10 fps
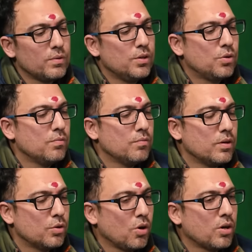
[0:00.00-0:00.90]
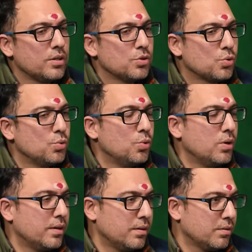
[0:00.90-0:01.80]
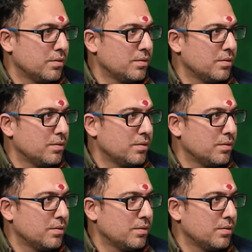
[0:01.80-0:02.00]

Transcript: we were taught in school and